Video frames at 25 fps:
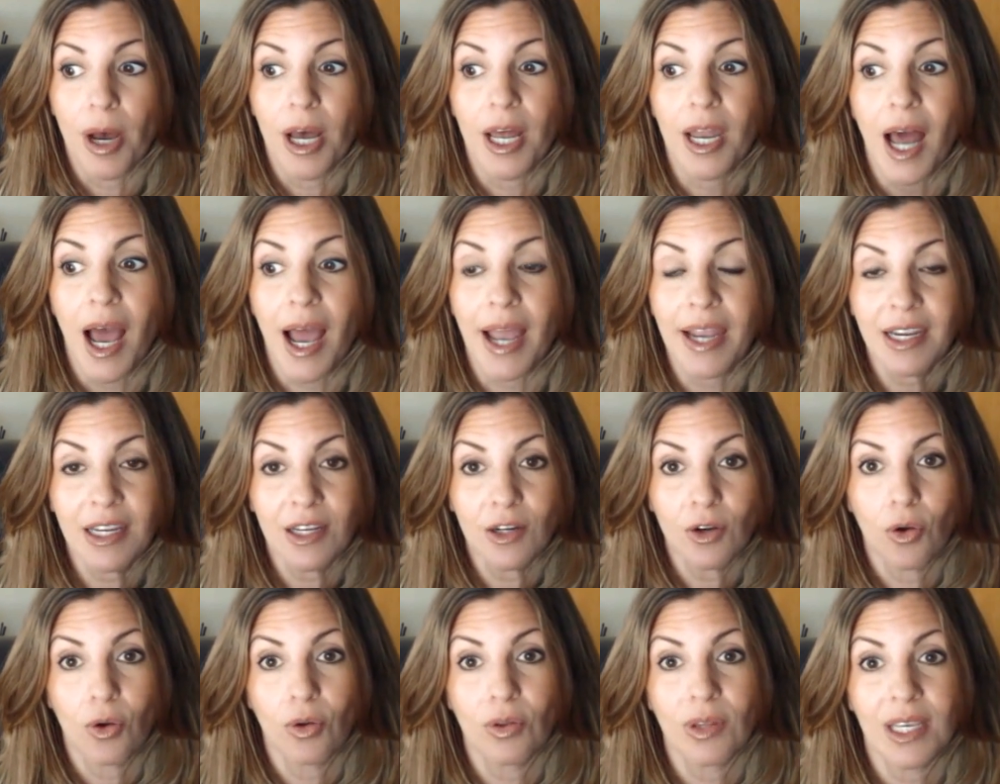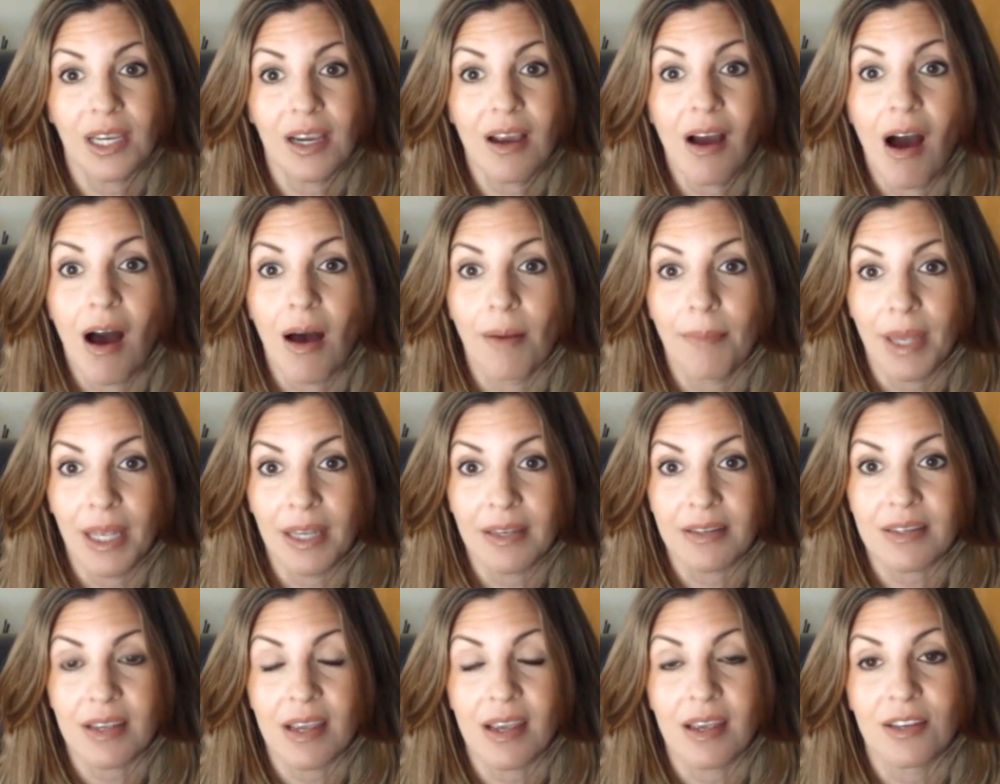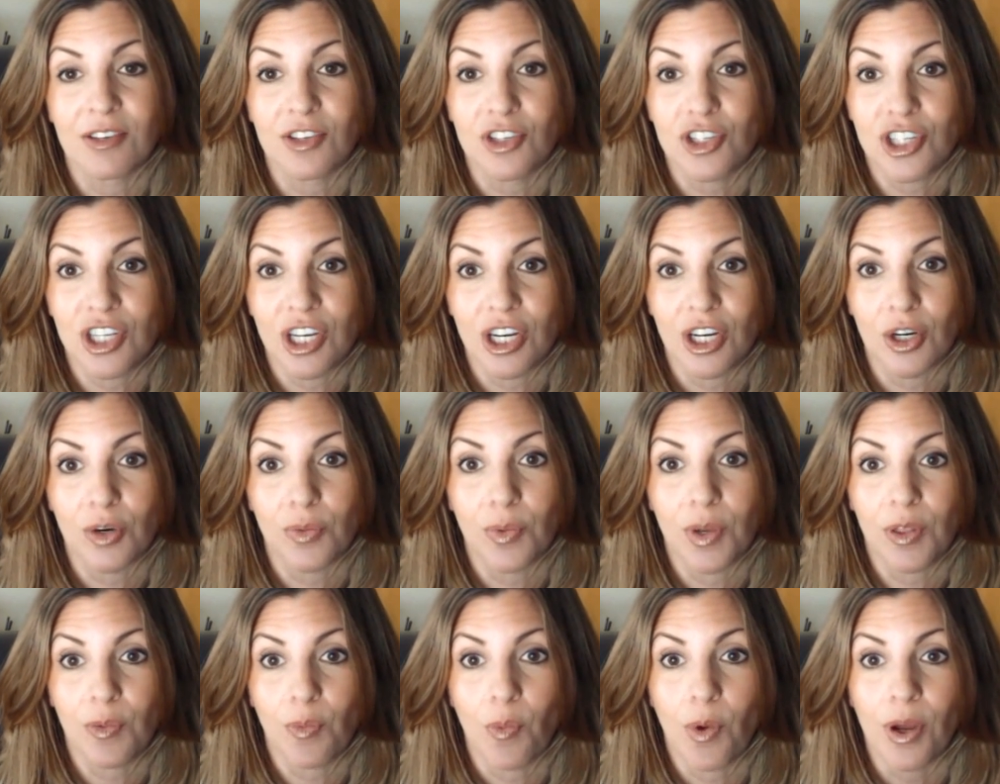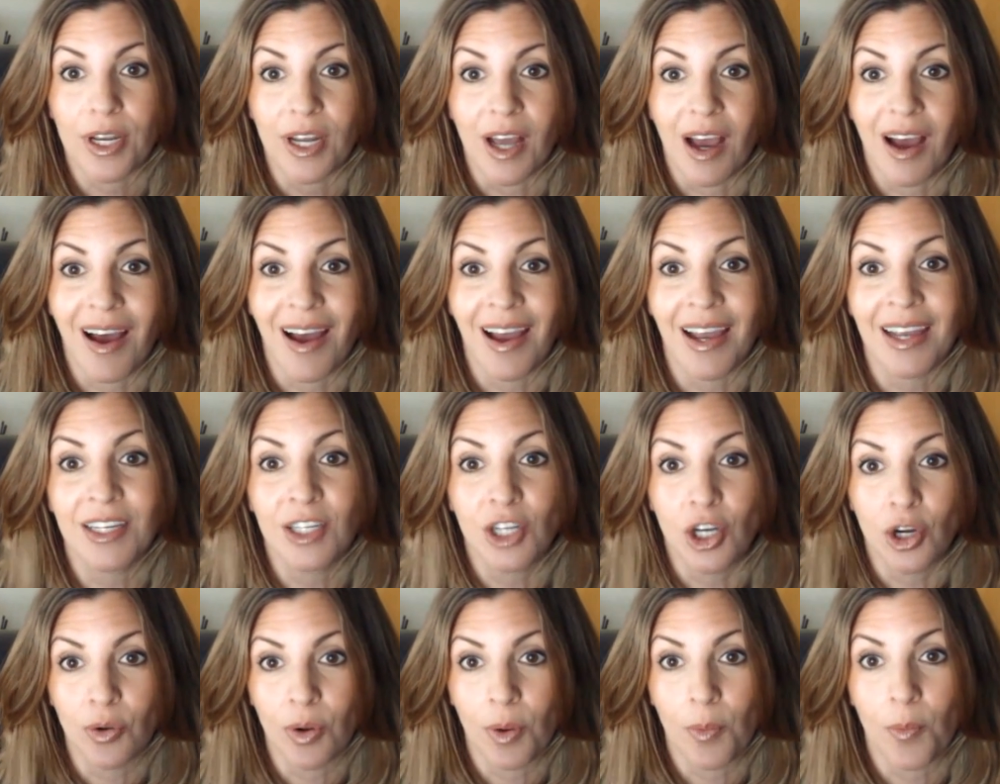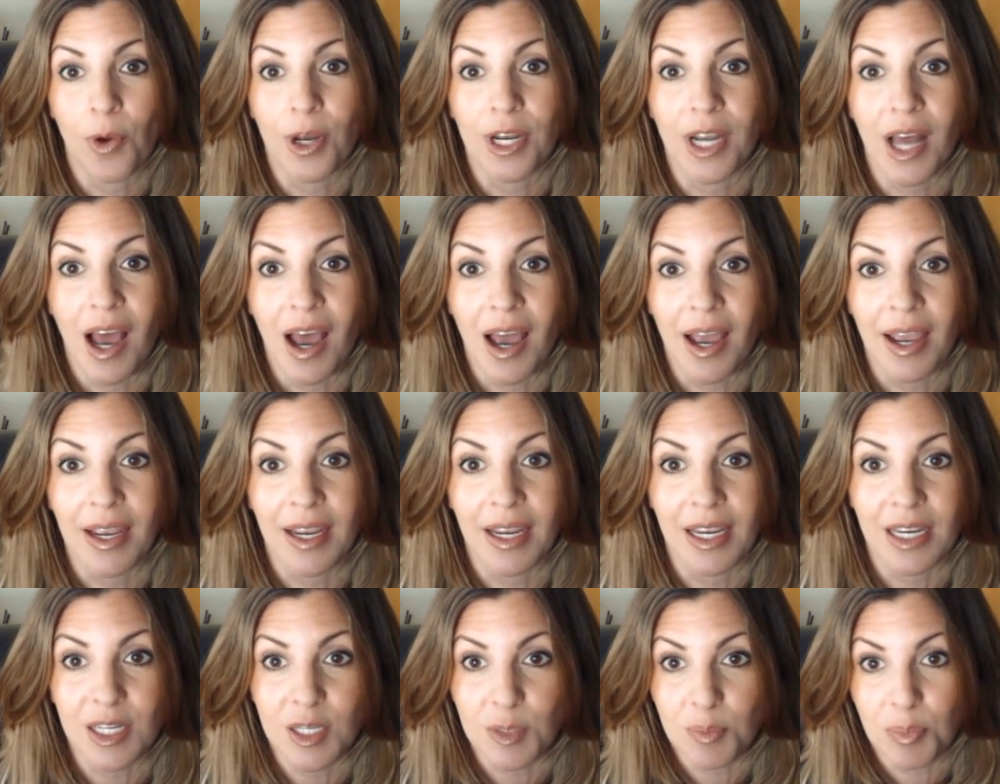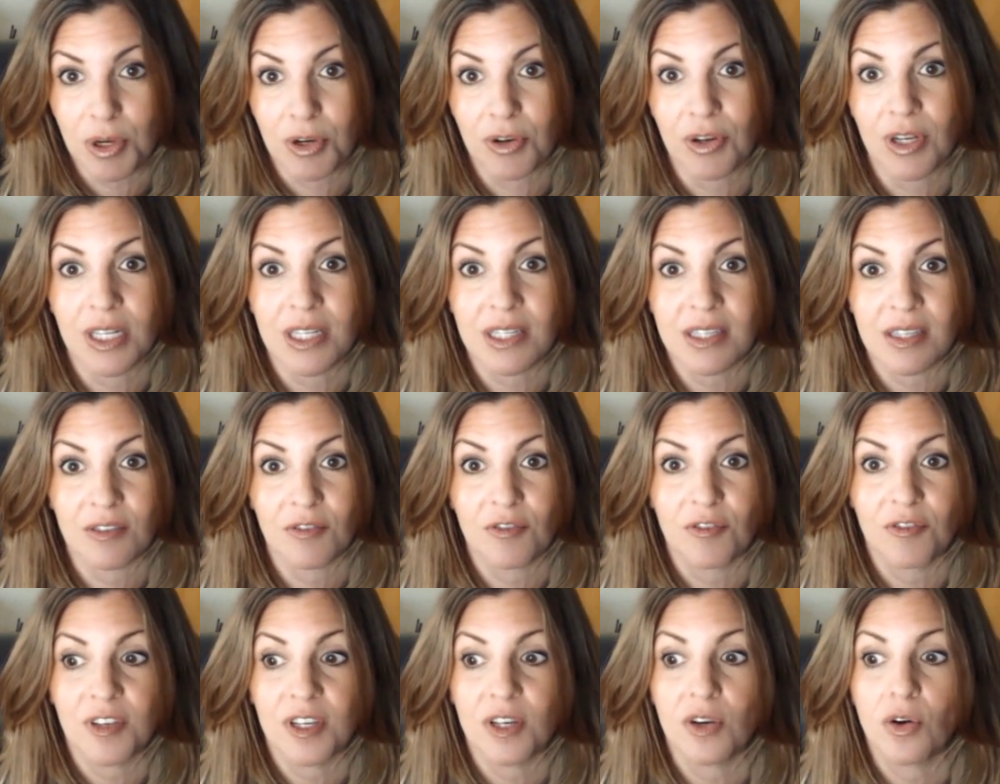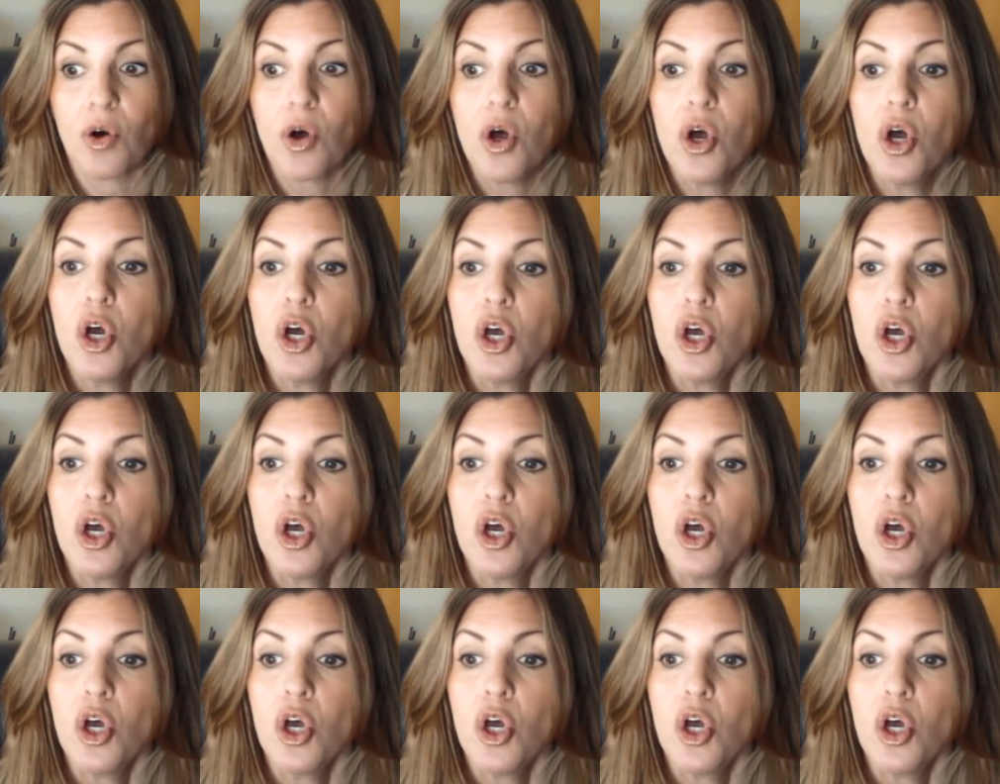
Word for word: but I can only comment and share with what I know and what I experience and feel.